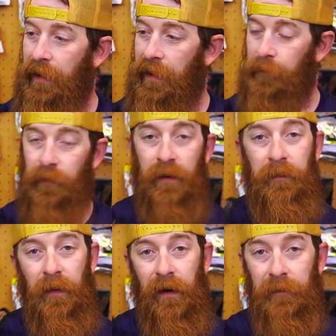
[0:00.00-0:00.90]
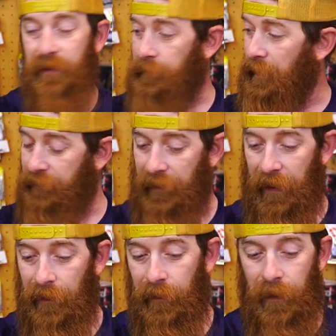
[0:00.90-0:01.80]
And I'm pretty pumped about
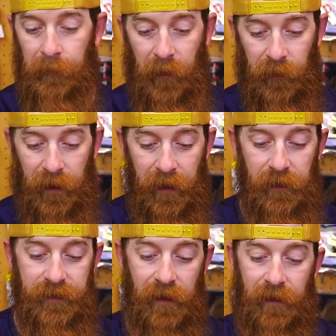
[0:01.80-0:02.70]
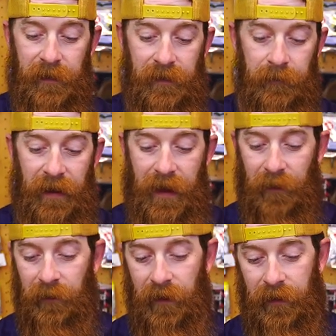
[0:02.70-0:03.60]
that. But we're not here to talk about the
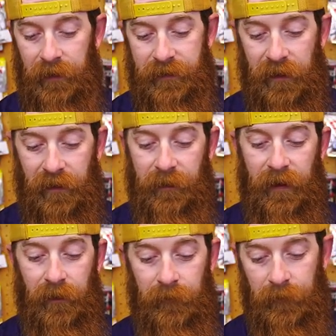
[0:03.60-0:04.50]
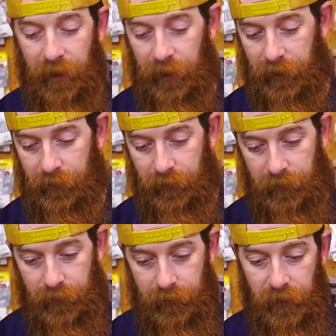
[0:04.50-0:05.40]
bag. We're not here to talk about my
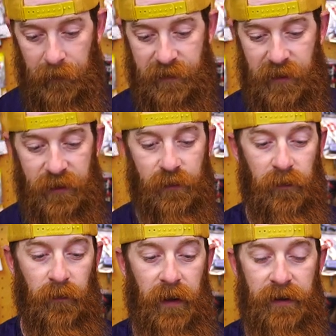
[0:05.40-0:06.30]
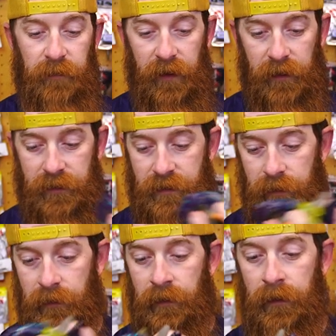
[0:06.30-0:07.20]
obsession with rage bugs
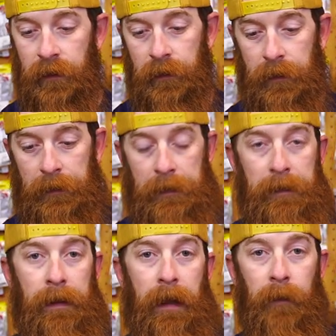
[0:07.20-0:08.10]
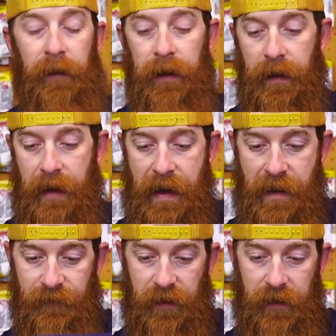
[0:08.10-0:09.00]
and how many I
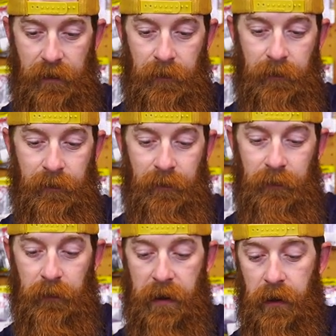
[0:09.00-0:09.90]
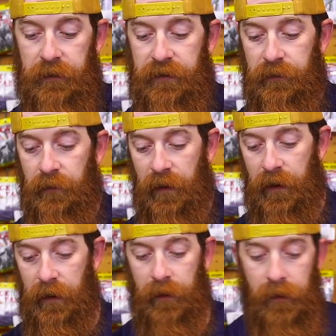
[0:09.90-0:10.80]
have in here. We're here to
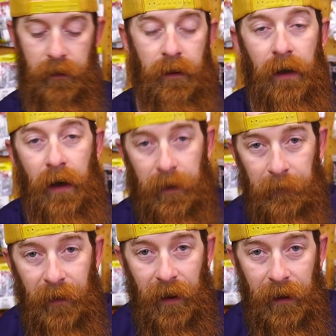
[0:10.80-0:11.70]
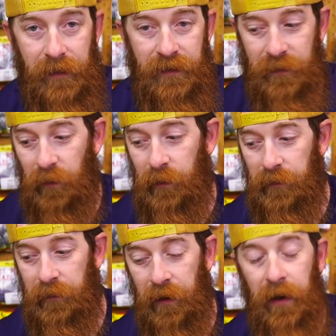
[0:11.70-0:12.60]
unbox
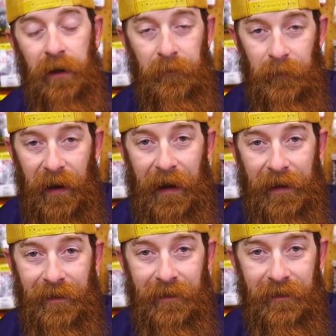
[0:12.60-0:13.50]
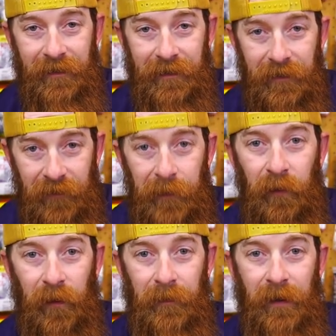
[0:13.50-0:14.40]
or unbag the
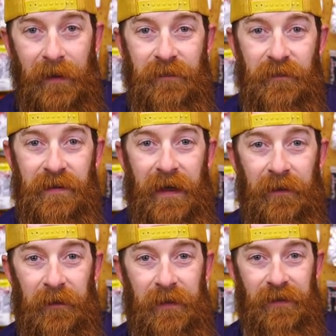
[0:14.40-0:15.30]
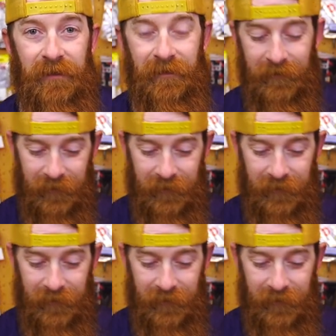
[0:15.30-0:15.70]
February box for the South region.